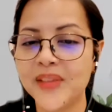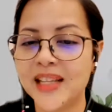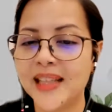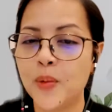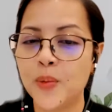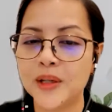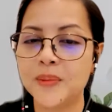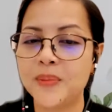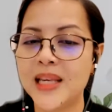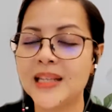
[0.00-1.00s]
There
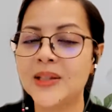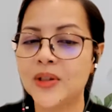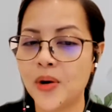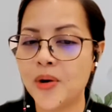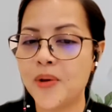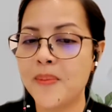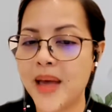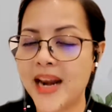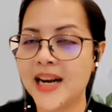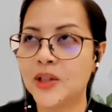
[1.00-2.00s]
will be so
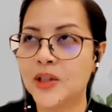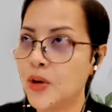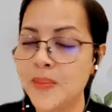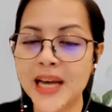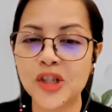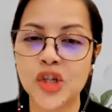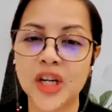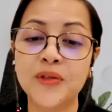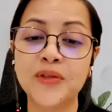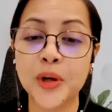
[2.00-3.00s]
much
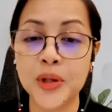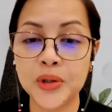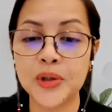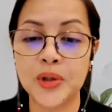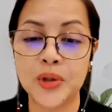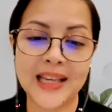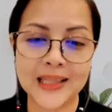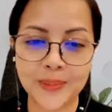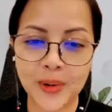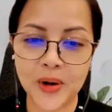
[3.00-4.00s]
for you to
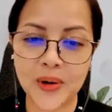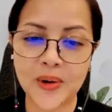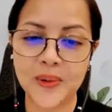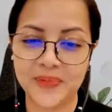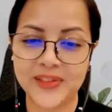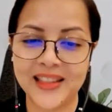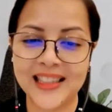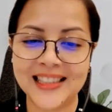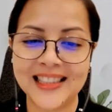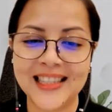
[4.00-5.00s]
explore.
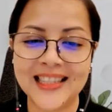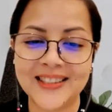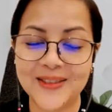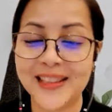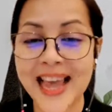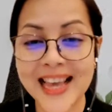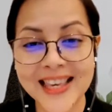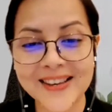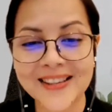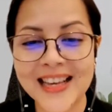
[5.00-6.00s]
So
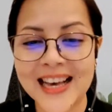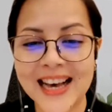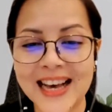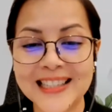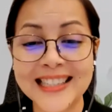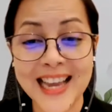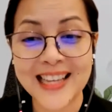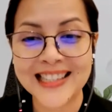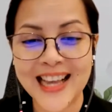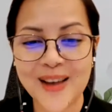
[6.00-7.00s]
thank you.
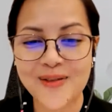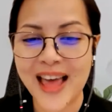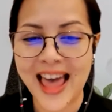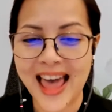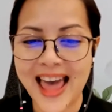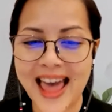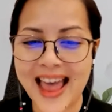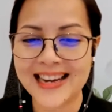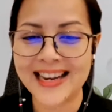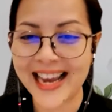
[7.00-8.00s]
Stay safe
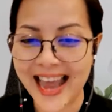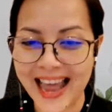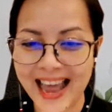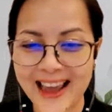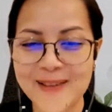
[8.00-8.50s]
and take care.